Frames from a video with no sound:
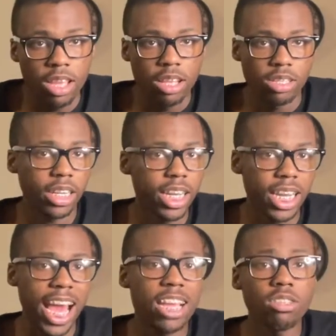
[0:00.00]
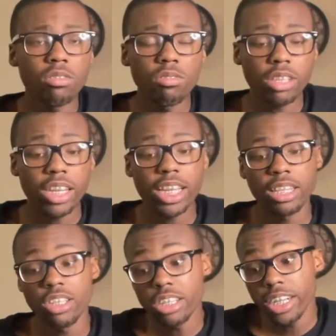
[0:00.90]
Starting in high school, starting,
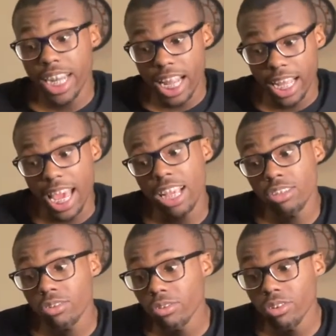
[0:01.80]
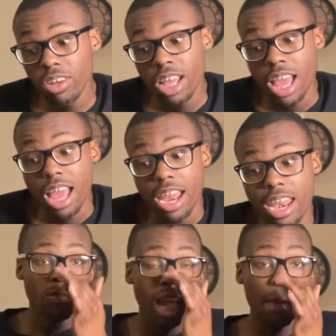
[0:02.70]
she started dating in high school.
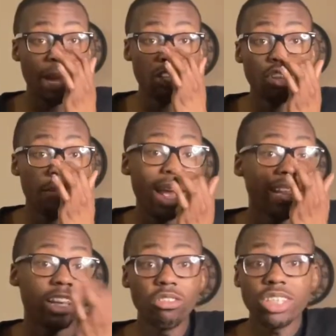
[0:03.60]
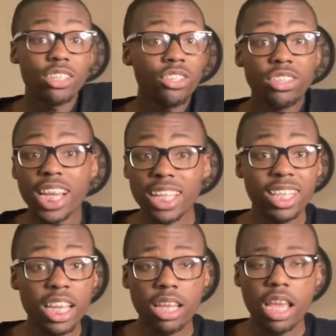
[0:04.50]
I'm not sure if my little sister does
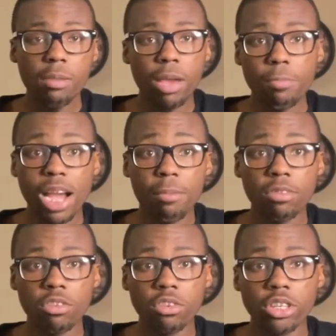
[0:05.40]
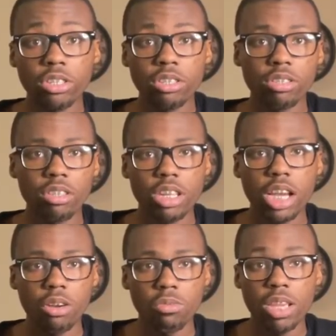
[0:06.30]
it, and my mom, of course, you
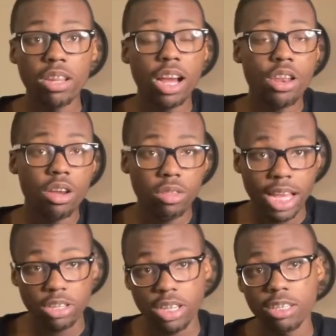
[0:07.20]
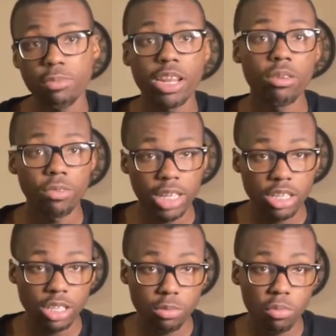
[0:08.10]
know, we all know that she's been in
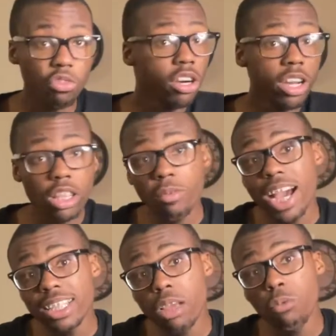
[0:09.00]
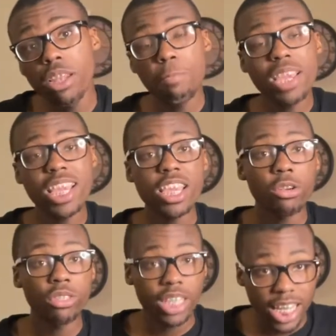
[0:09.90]
relationships before, otherwise I wouldn't be
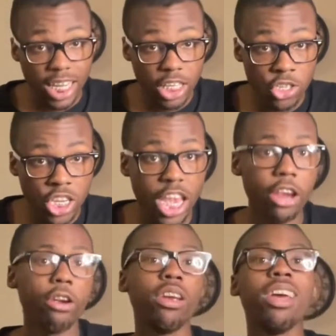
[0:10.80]
here sitting in this chair.